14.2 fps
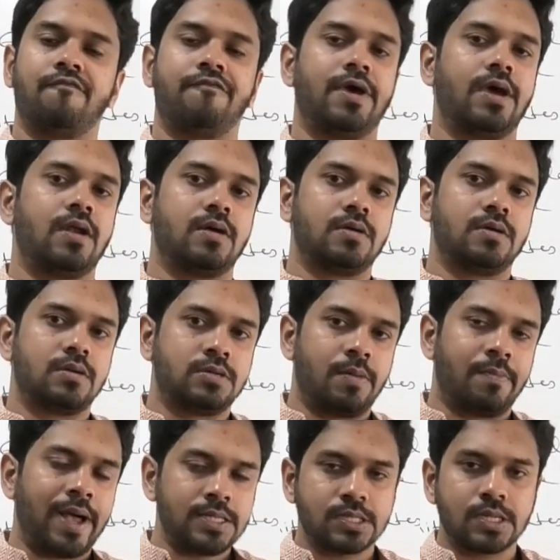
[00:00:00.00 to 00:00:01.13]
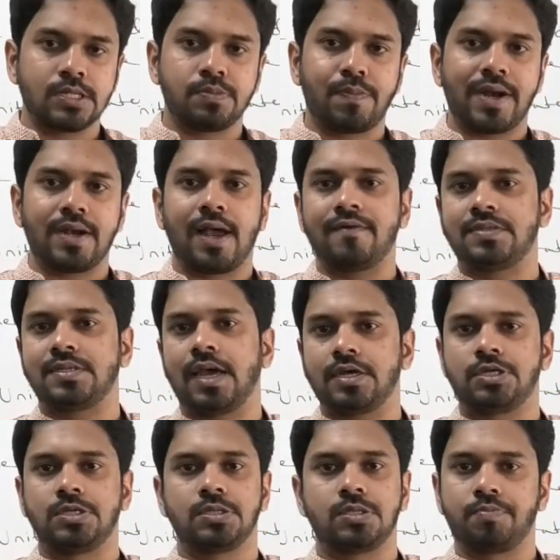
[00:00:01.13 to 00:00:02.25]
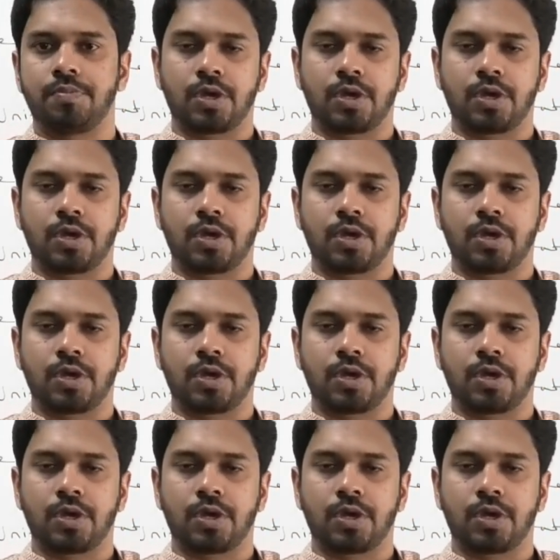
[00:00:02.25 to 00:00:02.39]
where Damascus might have sanctions